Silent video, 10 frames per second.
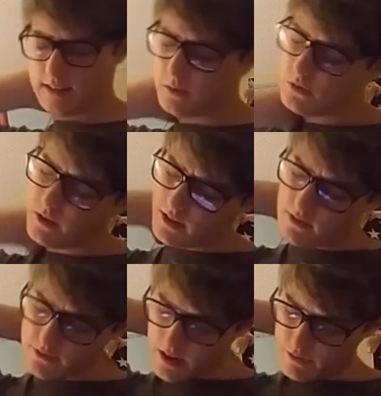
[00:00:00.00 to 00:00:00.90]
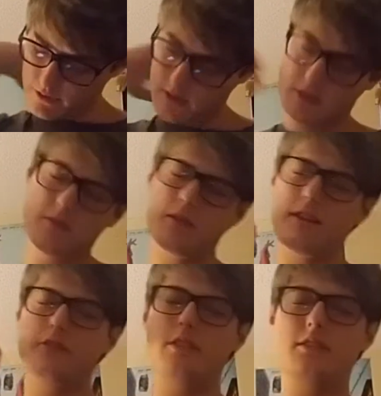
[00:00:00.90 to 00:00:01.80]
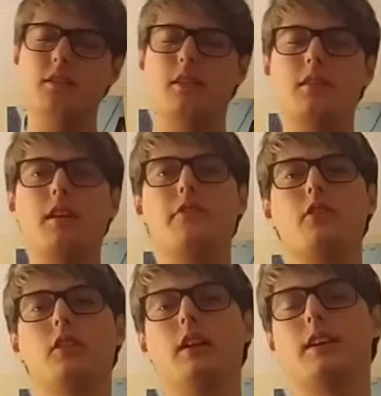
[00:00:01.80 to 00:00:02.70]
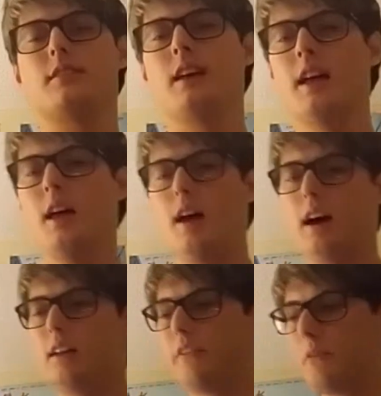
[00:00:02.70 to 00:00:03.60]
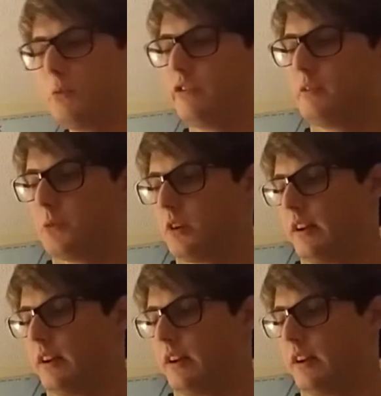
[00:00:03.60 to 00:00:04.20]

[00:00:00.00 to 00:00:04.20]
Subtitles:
he was wearing different outfits. Nevertheless, I love the movie more.